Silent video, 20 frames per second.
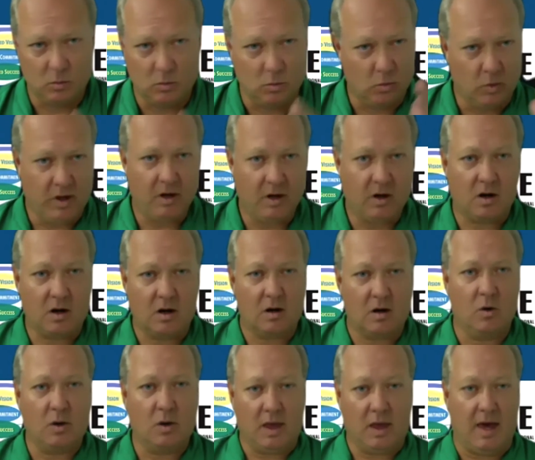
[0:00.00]
we are
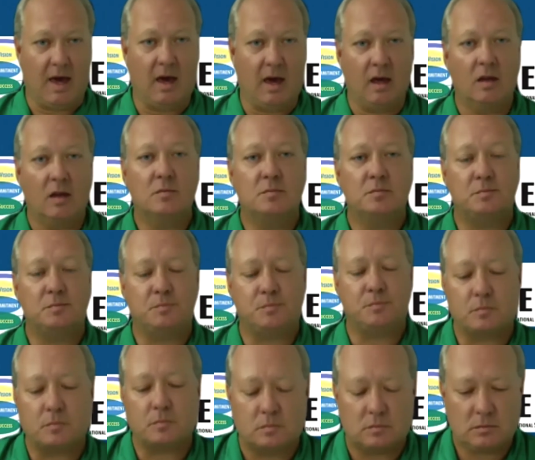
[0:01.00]
okay.
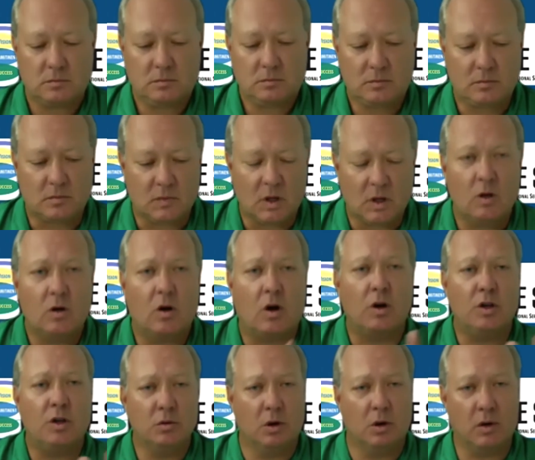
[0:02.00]
Are
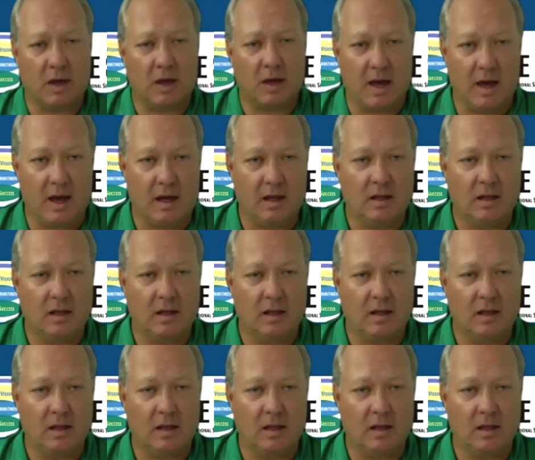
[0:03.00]
you okay?